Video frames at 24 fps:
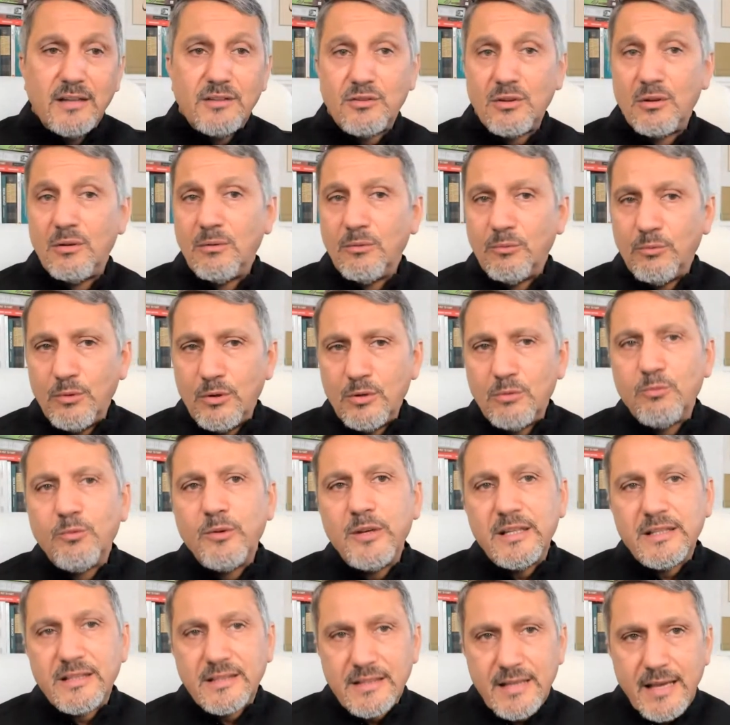So would
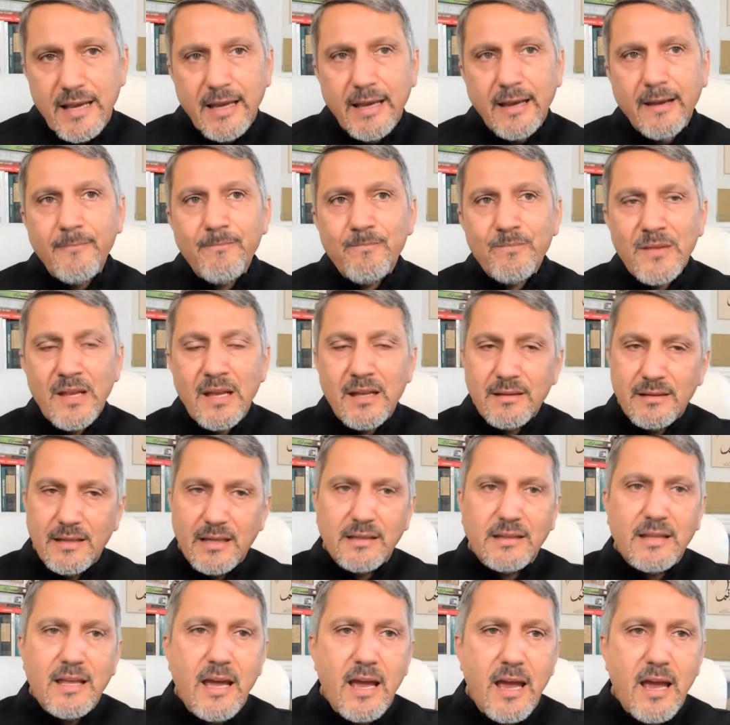we say
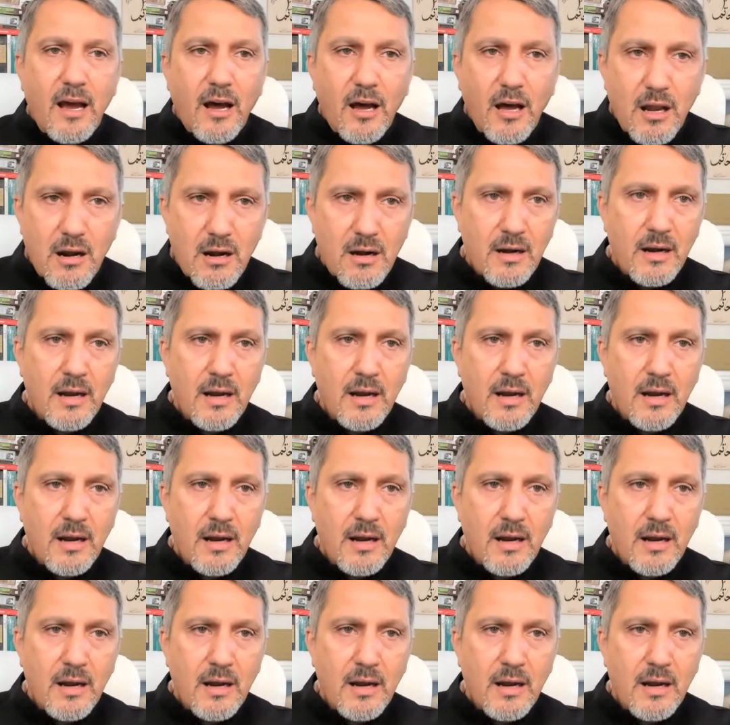that they are